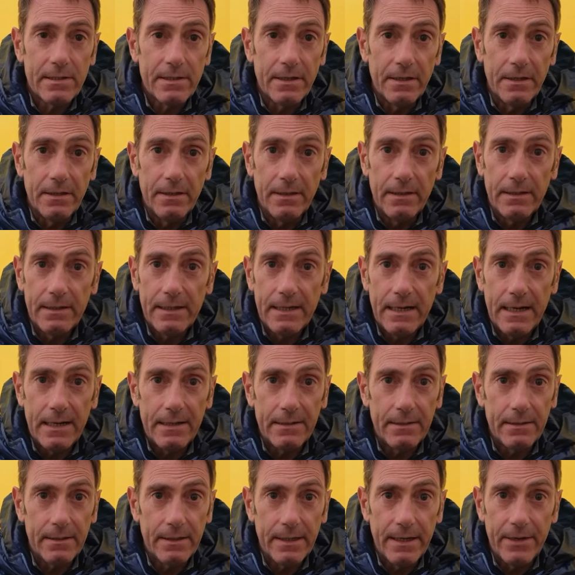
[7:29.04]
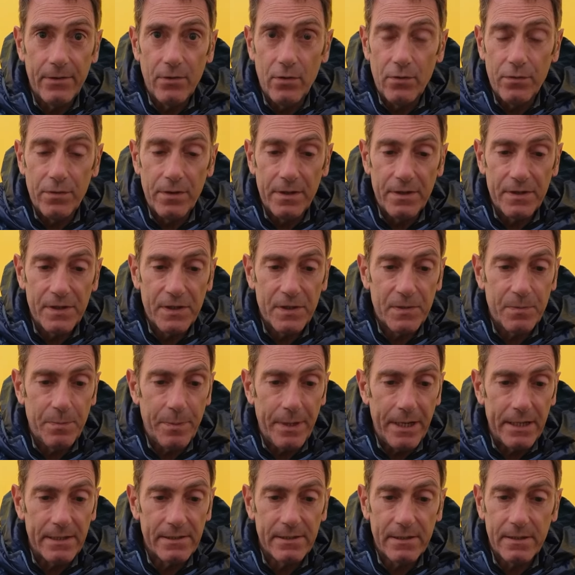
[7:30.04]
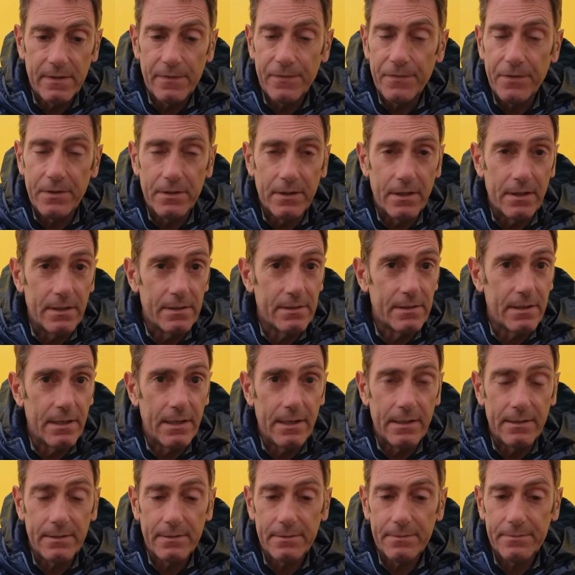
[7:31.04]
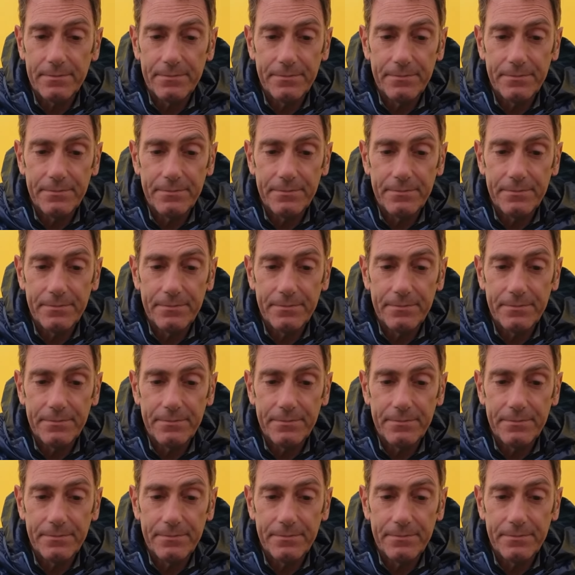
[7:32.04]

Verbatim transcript: still can't get over the space in the front of this tent.